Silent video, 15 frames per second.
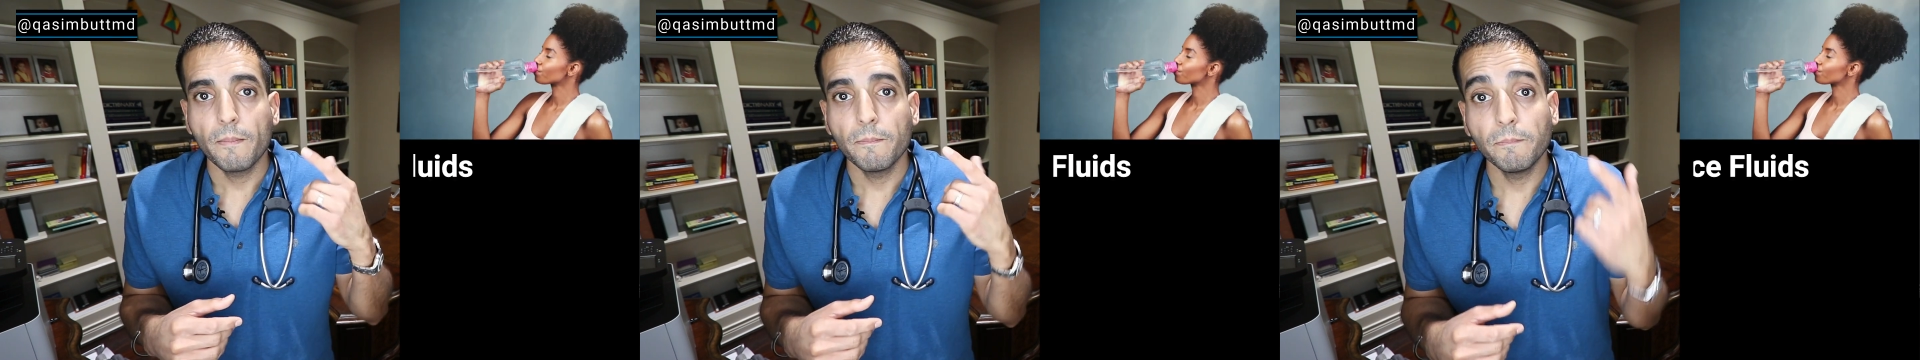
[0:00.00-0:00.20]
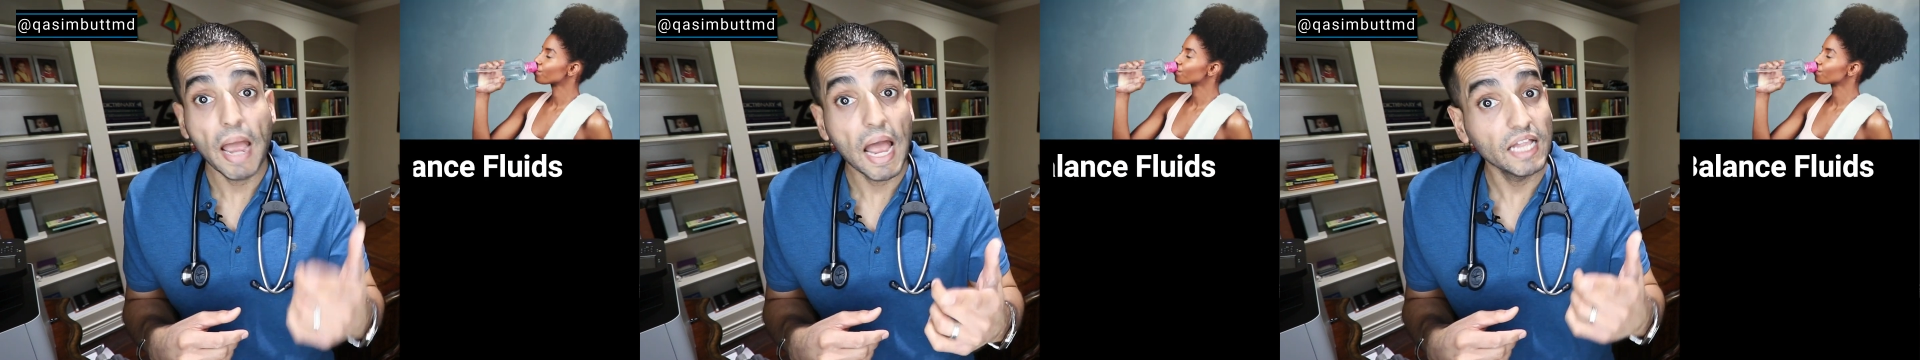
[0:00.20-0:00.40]

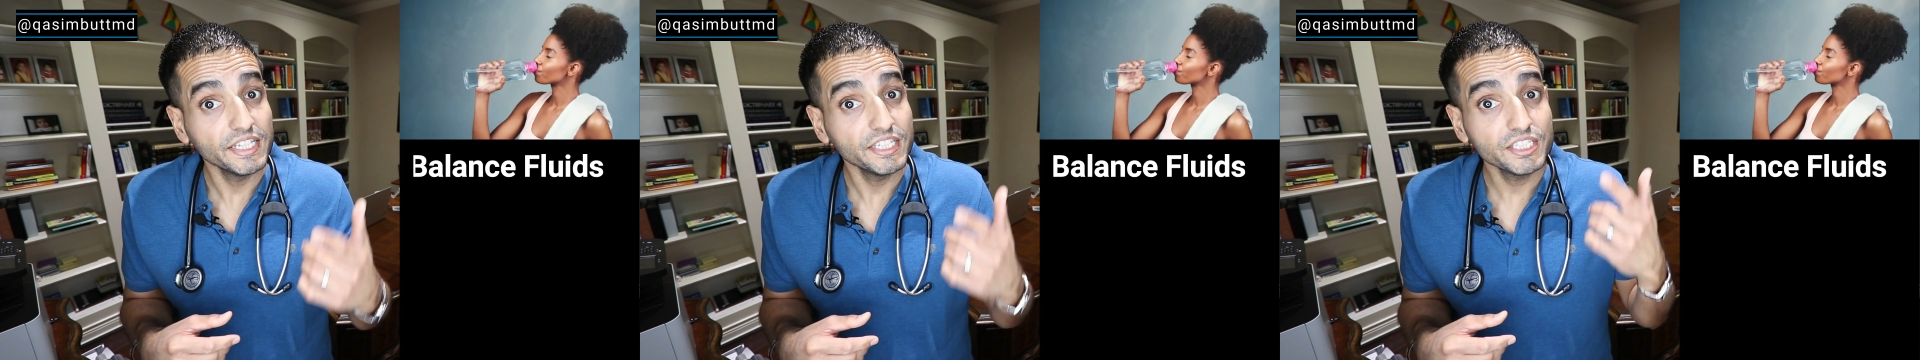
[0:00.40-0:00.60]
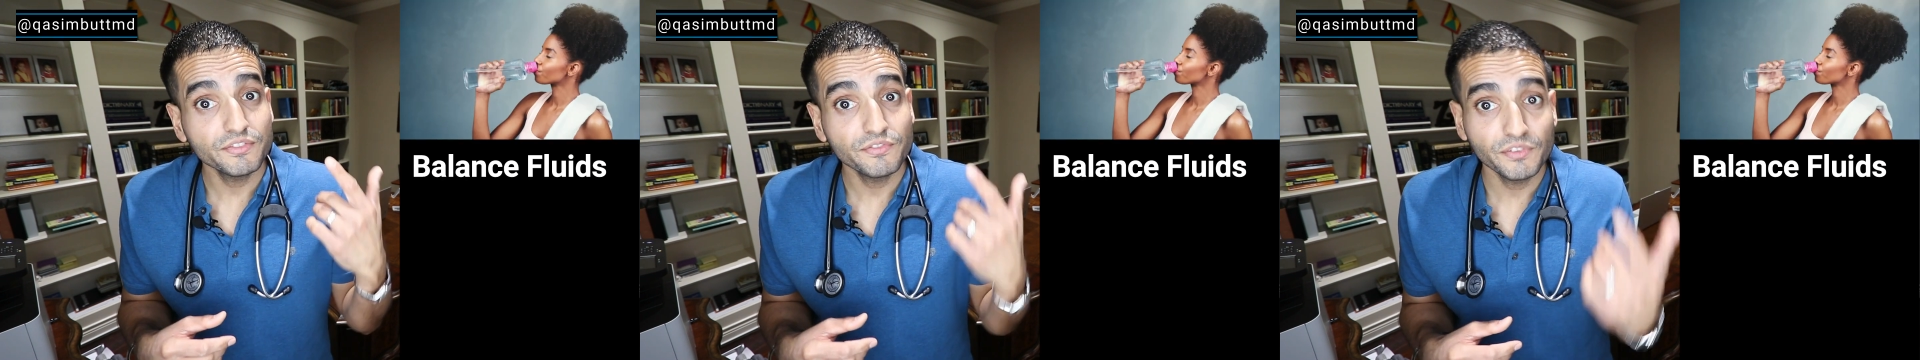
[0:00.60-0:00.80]

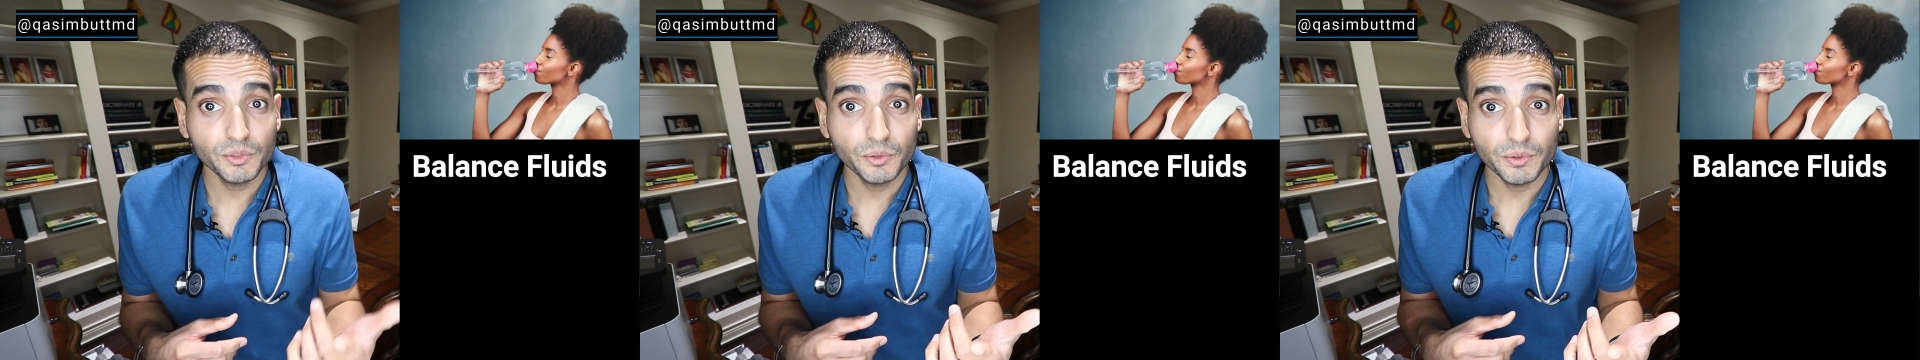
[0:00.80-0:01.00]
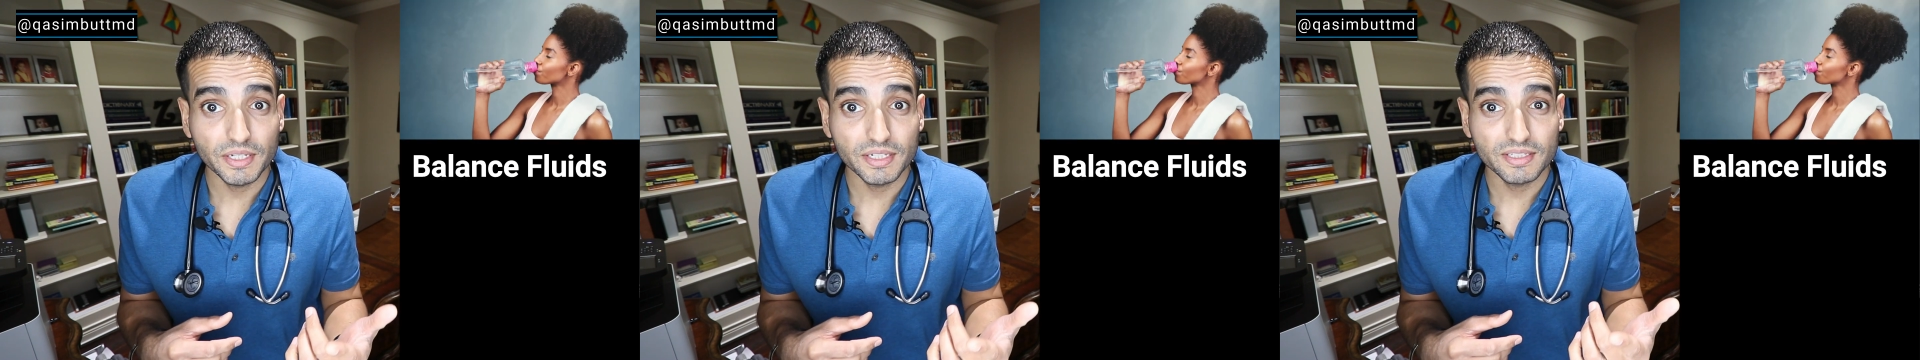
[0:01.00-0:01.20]
Balance
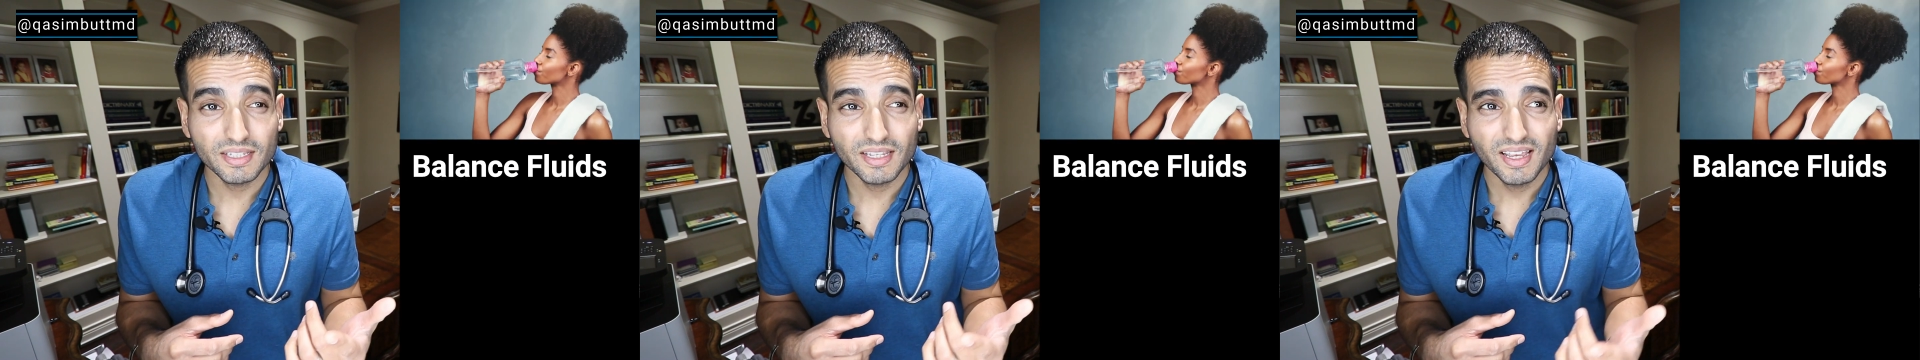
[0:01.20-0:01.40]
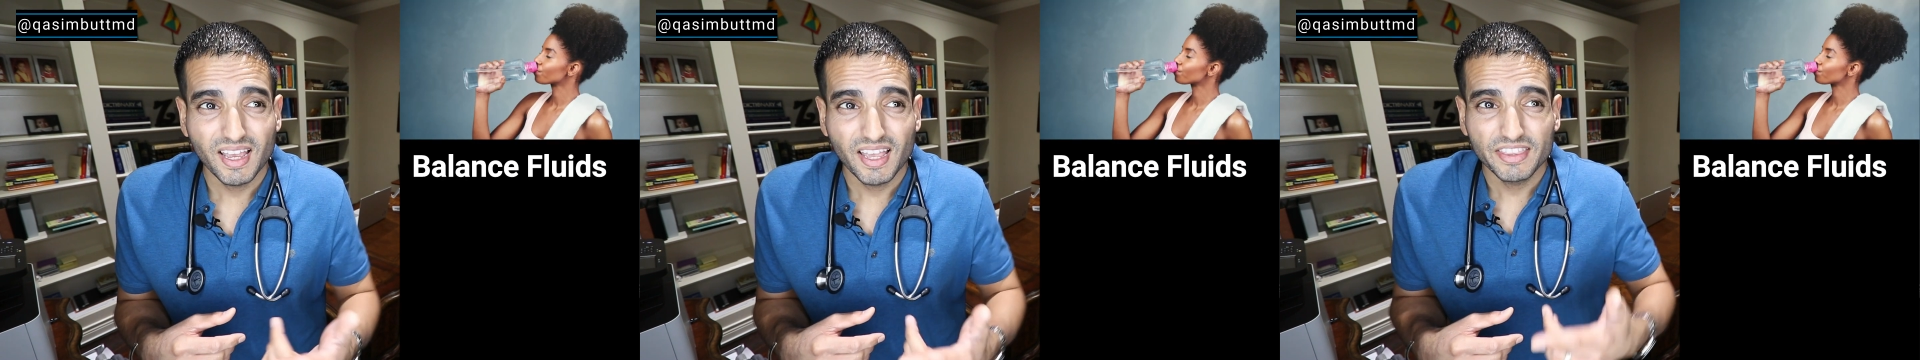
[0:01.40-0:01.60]

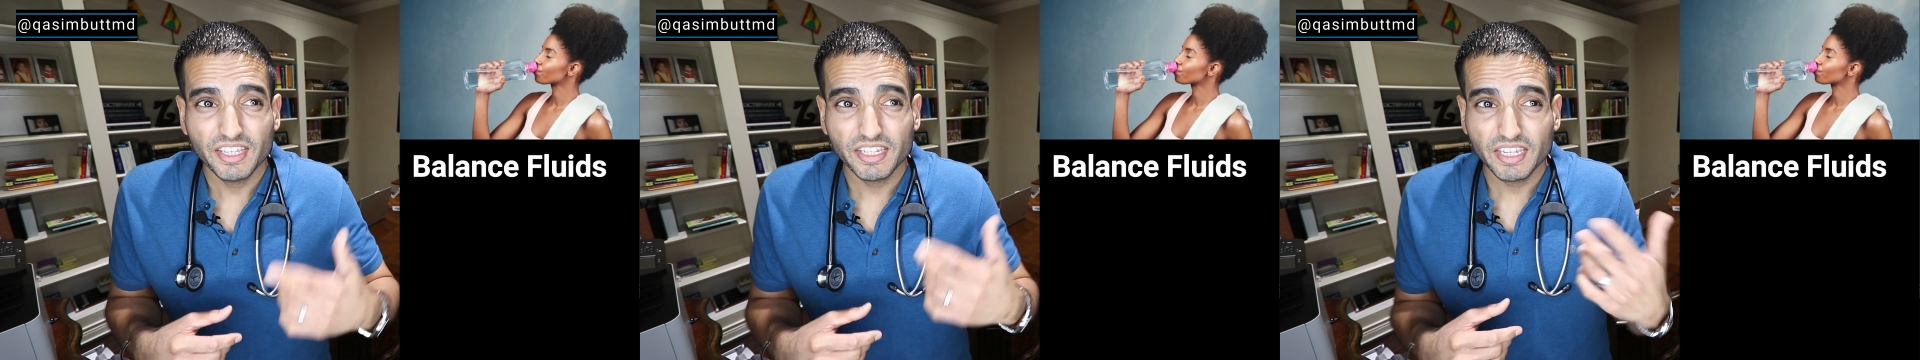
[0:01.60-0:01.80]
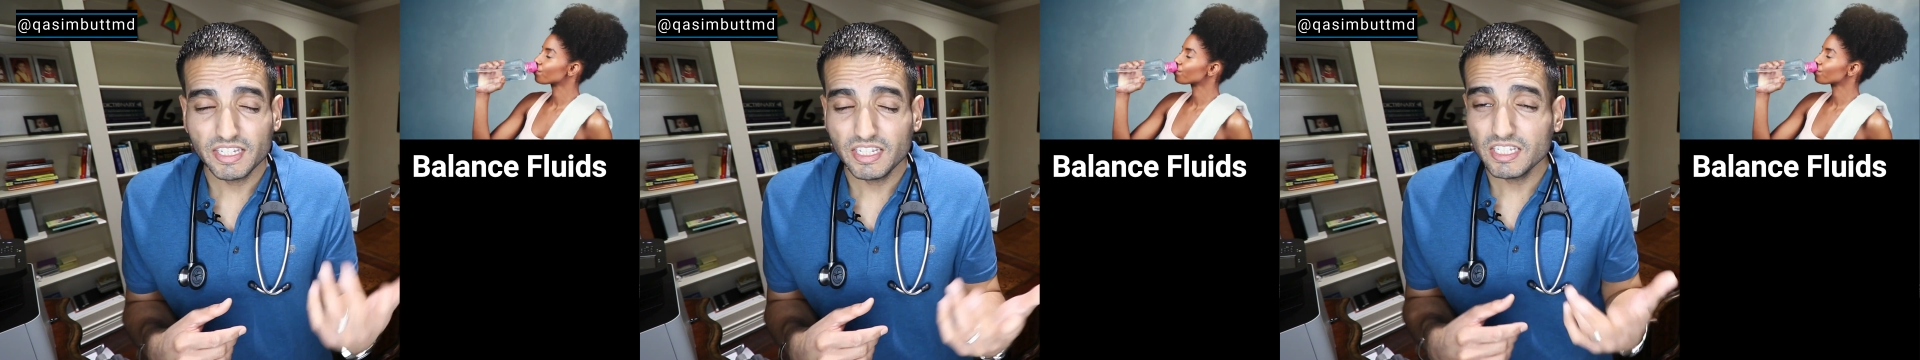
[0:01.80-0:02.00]
fluids.
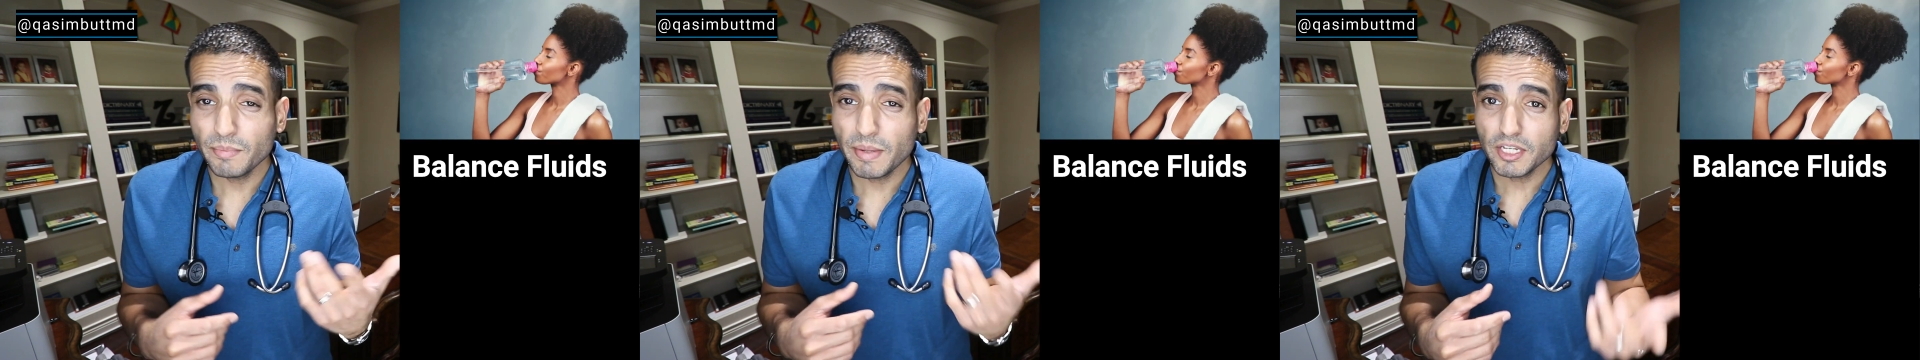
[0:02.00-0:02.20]
The kidneys